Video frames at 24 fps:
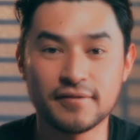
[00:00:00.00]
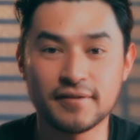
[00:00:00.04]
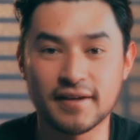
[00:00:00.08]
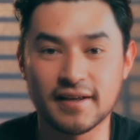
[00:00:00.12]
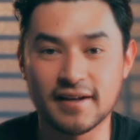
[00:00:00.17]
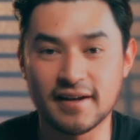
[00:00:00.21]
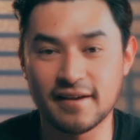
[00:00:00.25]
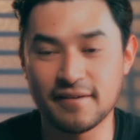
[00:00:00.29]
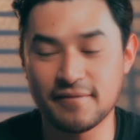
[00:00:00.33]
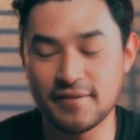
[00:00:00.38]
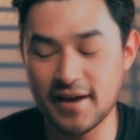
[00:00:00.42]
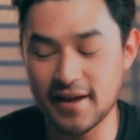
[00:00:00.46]

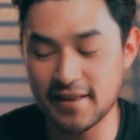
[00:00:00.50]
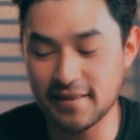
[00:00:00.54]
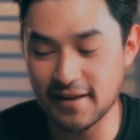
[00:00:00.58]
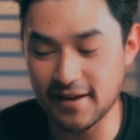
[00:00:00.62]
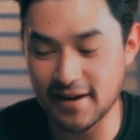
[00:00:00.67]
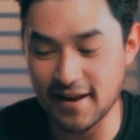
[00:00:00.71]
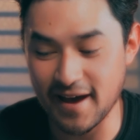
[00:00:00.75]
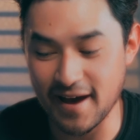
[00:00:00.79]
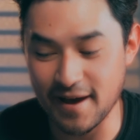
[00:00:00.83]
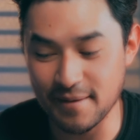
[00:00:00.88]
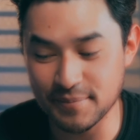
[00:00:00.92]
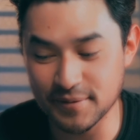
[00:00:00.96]
And I've had that
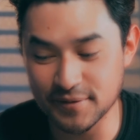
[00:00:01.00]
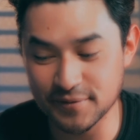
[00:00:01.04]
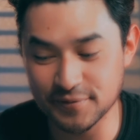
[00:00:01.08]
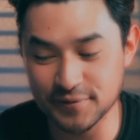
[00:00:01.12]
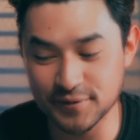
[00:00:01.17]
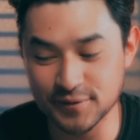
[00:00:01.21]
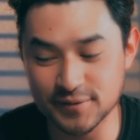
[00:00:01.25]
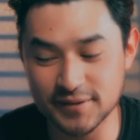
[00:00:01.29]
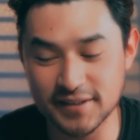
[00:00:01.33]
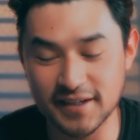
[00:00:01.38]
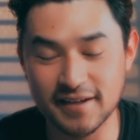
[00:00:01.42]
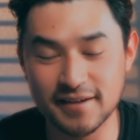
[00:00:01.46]
happen a
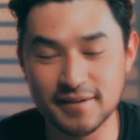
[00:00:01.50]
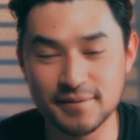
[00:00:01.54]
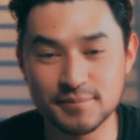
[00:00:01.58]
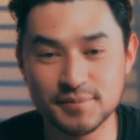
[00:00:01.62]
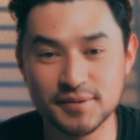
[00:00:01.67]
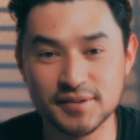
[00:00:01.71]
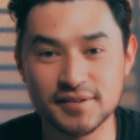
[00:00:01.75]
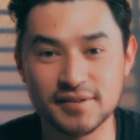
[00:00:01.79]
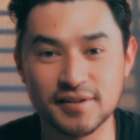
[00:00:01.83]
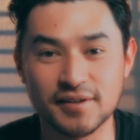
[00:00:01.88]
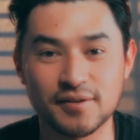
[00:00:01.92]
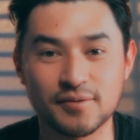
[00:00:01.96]
few times.
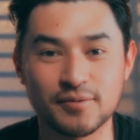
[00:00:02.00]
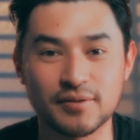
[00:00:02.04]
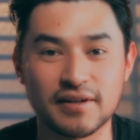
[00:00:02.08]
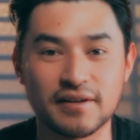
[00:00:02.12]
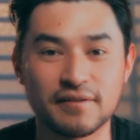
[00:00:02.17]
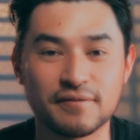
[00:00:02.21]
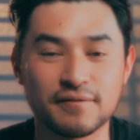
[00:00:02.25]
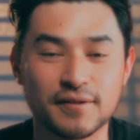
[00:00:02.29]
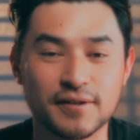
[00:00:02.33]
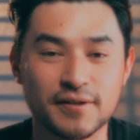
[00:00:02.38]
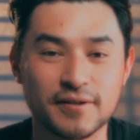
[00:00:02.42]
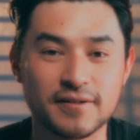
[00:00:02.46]
So what
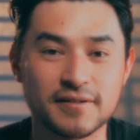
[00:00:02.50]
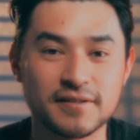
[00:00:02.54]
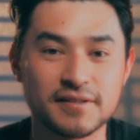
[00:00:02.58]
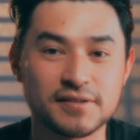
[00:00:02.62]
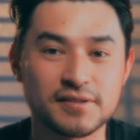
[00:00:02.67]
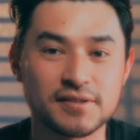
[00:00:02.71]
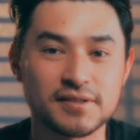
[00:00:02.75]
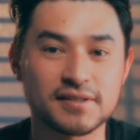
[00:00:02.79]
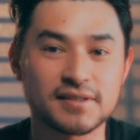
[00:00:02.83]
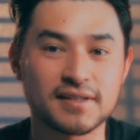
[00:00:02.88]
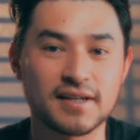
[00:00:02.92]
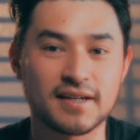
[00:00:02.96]
I've learned is
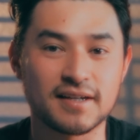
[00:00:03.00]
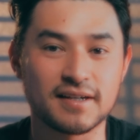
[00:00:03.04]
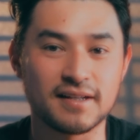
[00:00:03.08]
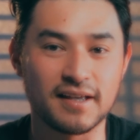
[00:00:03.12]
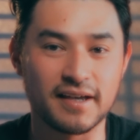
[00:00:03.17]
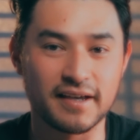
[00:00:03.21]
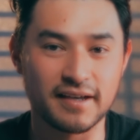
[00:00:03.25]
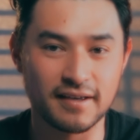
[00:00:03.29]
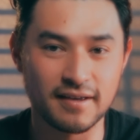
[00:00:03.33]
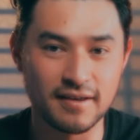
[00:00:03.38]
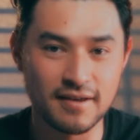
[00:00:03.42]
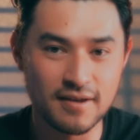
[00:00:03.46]
just kind of
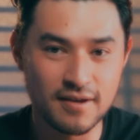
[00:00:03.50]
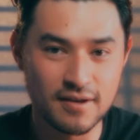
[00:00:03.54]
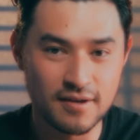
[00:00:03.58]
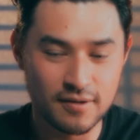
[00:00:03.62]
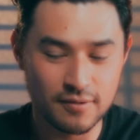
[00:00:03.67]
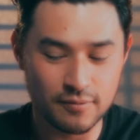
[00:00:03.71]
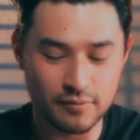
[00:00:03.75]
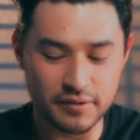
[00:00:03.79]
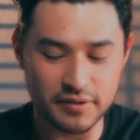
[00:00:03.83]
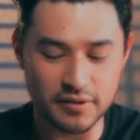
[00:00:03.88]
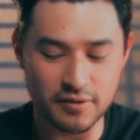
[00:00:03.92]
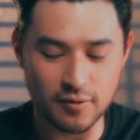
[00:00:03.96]
like
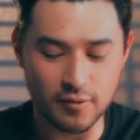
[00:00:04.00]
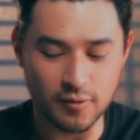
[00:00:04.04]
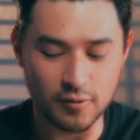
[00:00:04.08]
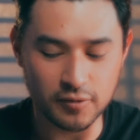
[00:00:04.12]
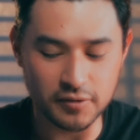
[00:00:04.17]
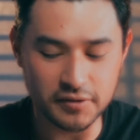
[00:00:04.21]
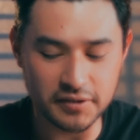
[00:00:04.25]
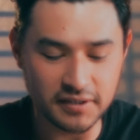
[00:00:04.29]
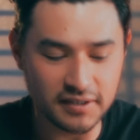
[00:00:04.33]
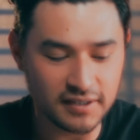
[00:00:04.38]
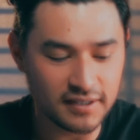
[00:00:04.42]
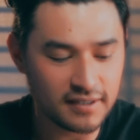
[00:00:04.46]
when you're
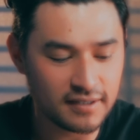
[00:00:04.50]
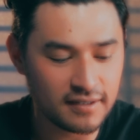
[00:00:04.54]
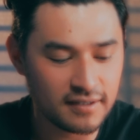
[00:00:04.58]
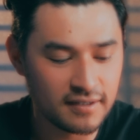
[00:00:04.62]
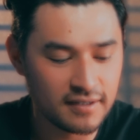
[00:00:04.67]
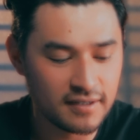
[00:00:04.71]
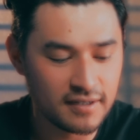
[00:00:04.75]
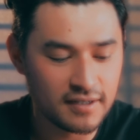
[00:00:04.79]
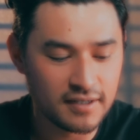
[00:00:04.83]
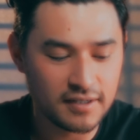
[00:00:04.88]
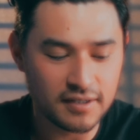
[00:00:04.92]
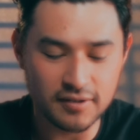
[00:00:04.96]
holding it,
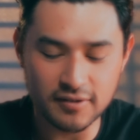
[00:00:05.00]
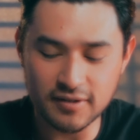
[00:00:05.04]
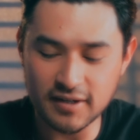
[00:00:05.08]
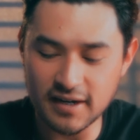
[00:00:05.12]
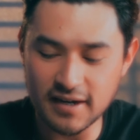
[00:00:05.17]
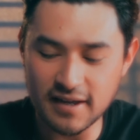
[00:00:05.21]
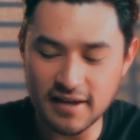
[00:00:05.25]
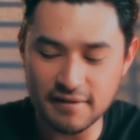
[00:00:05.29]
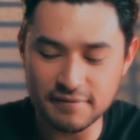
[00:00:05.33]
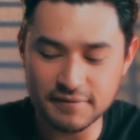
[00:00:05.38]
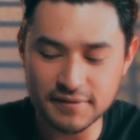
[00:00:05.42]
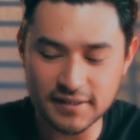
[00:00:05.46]
you kind
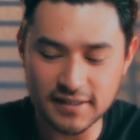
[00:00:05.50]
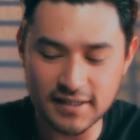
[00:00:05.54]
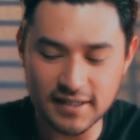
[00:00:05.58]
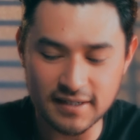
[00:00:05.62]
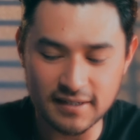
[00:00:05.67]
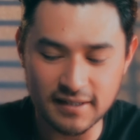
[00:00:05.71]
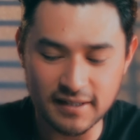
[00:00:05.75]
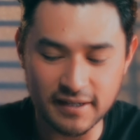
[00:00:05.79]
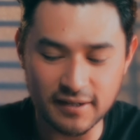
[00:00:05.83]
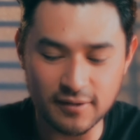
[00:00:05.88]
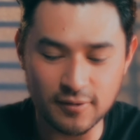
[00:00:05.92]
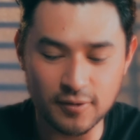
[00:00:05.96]
of have to kind of like